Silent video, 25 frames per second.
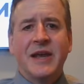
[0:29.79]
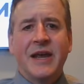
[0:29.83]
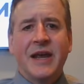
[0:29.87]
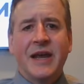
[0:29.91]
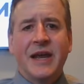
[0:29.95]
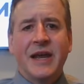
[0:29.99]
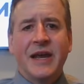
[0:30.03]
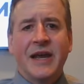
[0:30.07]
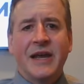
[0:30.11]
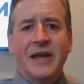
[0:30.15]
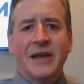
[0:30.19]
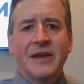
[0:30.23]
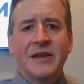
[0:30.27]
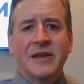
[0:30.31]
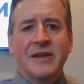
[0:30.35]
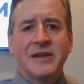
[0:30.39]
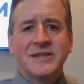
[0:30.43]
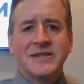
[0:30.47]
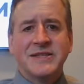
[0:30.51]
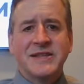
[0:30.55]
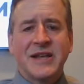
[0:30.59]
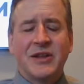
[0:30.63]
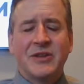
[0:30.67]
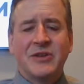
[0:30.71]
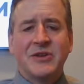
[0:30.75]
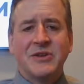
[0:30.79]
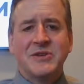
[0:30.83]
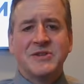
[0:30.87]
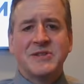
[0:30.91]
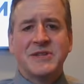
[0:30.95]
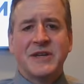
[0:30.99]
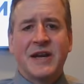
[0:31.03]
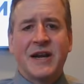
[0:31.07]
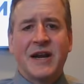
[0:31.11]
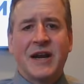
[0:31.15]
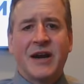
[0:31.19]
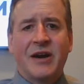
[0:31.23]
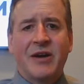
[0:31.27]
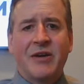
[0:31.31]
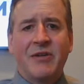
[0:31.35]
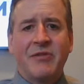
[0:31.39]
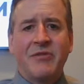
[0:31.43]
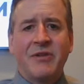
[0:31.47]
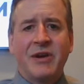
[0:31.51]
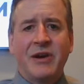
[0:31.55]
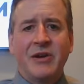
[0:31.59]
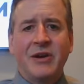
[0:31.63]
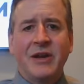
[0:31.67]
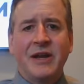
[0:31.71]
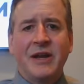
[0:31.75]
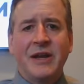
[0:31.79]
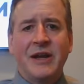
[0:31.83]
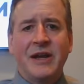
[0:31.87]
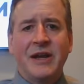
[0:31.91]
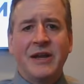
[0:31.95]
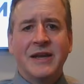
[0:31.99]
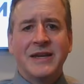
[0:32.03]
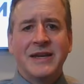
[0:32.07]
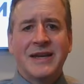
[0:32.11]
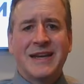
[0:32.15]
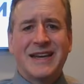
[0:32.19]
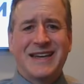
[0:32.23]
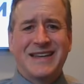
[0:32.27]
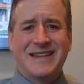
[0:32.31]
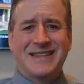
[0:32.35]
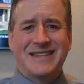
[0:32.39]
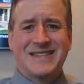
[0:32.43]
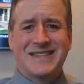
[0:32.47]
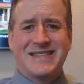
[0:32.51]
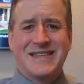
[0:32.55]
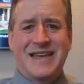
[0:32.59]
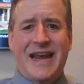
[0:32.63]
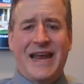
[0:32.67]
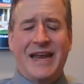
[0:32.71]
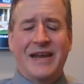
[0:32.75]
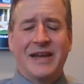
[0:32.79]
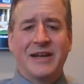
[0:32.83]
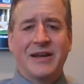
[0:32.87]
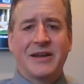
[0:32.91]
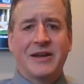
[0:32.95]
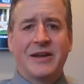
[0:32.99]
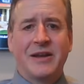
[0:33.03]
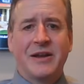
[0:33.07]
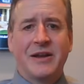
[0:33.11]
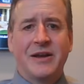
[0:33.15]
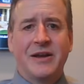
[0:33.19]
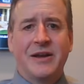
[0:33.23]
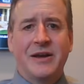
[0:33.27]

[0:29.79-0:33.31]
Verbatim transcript: and the sellers are very ecstatic.